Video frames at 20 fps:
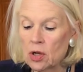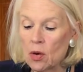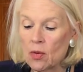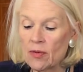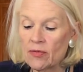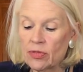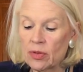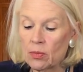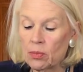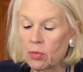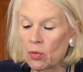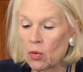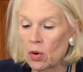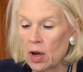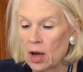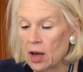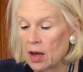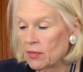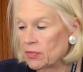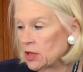know if
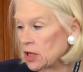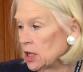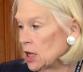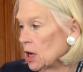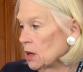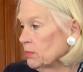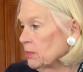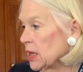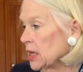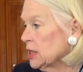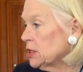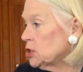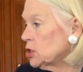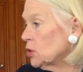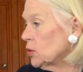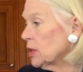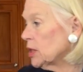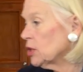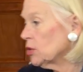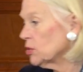the young men
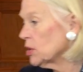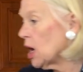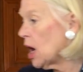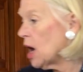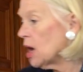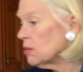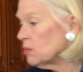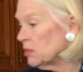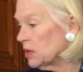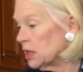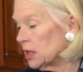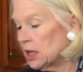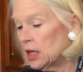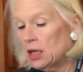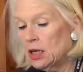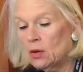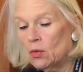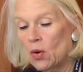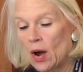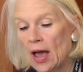do it or not, but
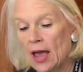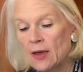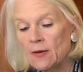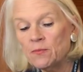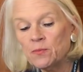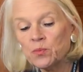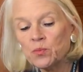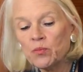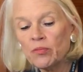anyway,